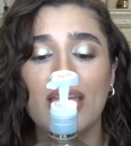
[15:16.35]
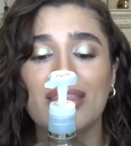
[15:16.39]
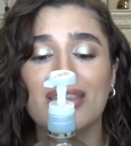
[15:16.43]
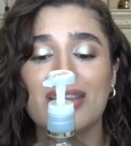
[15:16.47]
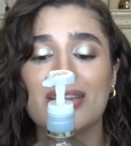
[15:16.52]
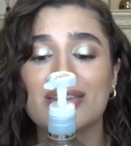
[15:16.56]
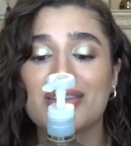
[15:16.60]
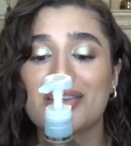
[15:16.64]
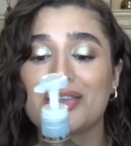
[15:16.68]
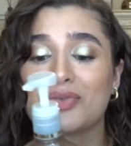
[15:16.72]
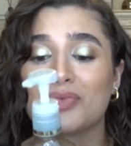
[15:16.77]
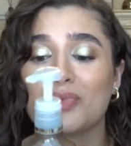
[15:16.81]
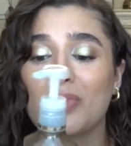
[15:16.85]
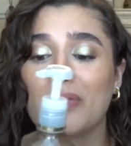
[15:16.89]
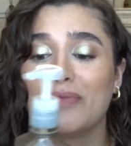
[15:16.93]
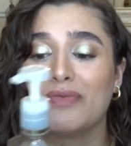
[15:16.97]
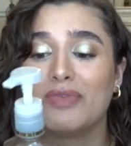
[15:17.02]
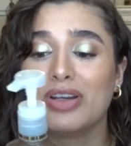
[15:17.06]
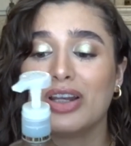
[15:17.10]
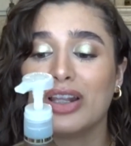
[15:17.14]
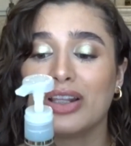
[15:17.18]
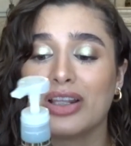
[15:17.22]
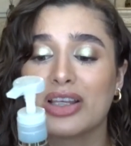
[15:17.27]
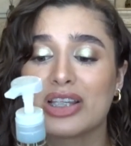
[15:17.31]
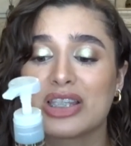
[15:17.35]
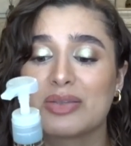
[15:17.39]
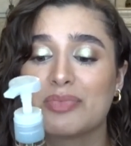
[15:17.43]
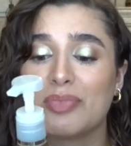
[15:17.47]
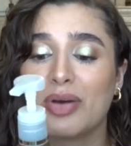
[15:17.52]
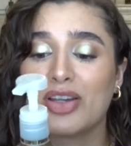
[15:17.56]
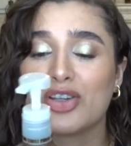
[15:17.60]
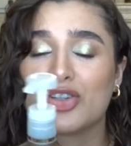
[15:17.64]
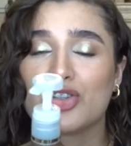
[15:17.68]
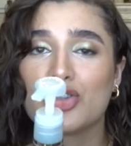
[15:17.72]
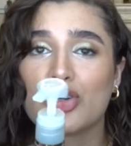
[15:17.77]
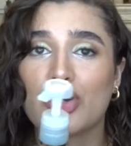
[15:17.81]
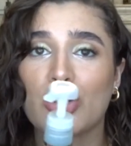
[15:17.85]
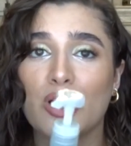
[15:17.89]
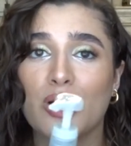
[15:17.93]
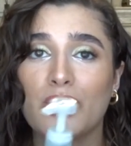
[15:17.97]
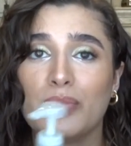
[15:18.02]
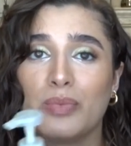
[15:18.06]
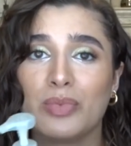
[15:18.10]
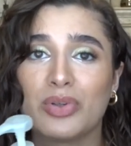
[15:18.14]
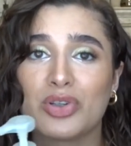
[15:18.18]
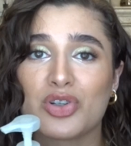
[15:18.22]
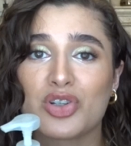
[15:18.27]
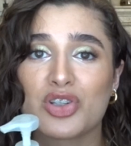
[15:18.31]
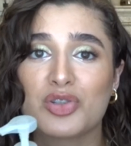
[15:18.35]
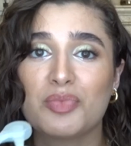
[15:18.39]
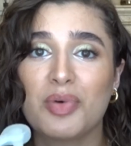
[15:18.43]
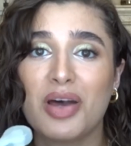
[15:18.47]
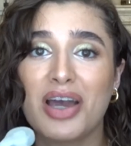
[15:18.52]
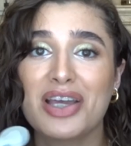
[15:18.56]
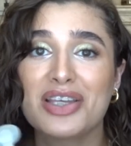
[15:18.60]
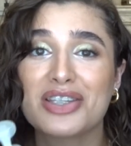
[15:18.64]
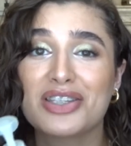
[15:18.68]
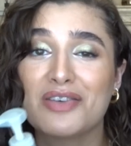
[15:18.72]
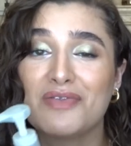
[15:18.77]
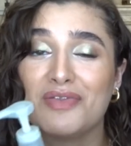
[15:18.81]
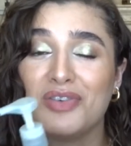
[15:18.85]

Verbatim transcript: This is whipped vanilla, spun sugar, and winter spice.